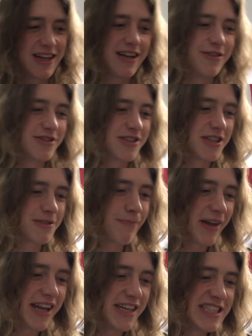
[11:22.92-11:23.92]
It was just
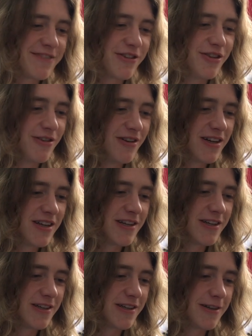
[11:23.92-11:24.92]
peaceful.
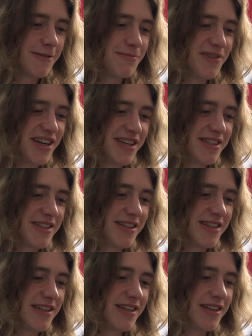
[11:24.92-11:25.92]
But,
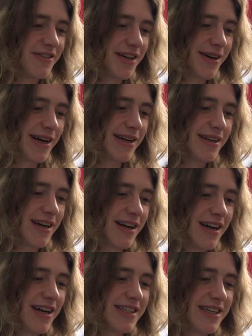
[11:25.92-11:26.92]
you know,
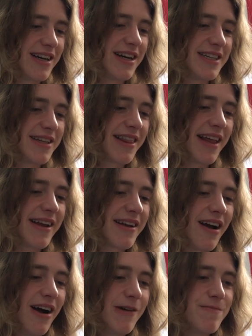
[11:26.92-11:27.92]
I think
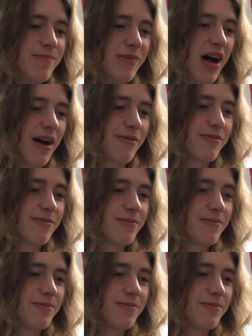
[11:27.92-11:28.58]
I'm not...